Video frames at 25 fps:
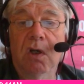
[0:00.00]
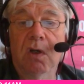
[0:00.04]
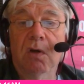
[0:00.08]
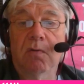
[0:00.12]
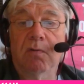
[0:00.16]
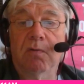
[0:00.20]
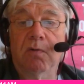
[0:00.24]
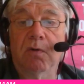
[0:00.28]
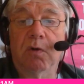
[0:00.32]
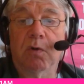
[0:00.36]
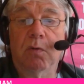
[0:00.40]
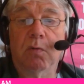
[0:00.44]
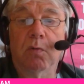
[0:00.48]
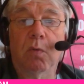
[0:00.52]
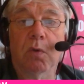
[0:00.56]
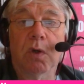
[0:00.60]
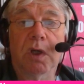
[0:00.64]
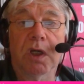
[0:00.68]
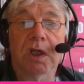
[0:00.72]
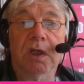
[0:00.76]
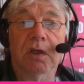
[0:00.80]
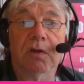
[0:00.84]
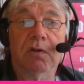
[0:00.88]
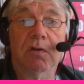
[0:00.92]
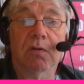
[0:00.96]
for a
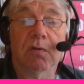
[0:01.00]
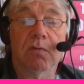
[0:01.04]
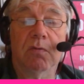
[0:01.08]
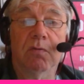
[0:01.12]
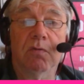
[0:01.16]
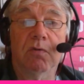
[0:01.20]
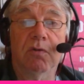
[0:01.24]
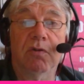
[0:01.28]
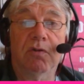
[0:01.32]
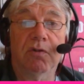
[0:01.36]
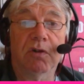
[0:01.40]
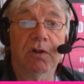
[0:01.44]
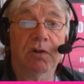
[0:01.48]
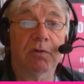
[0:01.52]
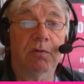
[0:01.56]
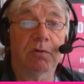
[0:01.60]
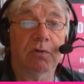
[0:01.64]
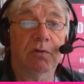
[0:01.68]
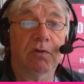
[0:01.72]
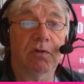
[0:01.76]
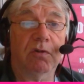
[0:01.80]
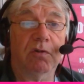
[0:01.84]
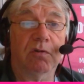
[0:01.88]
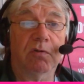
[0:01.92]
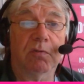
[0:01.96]
weird
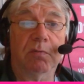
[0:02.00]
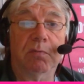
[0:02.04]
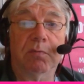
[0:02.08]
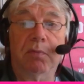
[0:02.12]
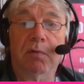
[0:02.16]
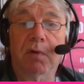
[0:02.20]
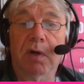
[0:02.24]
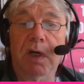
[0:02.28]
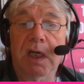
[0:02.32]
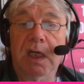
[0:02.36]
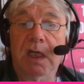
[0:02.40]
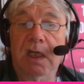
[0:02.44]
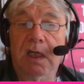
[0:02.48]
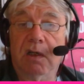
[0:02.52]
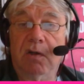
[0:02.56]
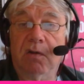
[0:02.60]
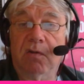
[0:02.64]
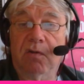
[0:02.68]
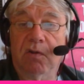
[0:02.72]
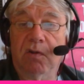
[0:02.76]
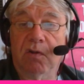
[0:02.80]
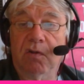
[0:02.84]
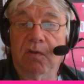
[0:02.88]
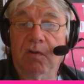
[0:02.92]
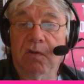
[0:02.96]
regenerative braking
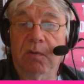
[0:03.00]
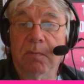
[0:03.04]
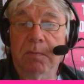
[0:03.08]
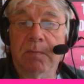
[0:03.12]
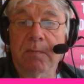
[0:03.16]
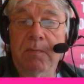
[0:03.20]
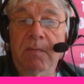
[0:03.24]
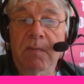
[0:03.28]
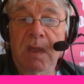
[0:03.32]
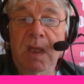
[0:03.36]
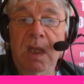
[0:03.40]
system,